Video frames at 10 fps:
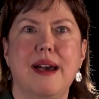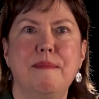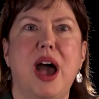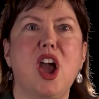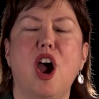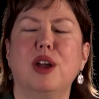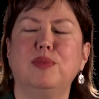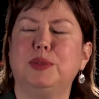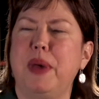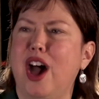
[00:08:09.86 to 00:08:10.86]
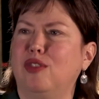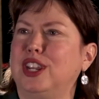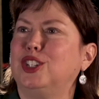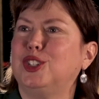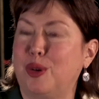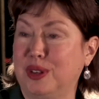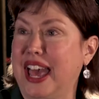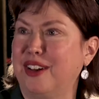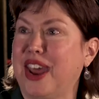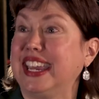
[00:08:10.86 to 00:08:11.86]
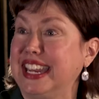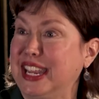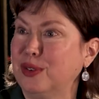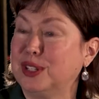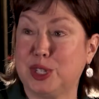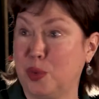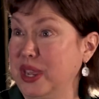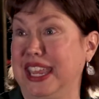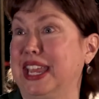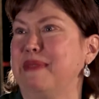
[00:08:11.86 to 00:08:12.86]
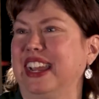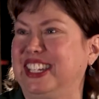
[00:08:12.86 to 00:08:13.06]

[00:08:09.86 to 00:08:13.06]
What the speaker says: my heart was pounding so loud I could hear it squeaking in my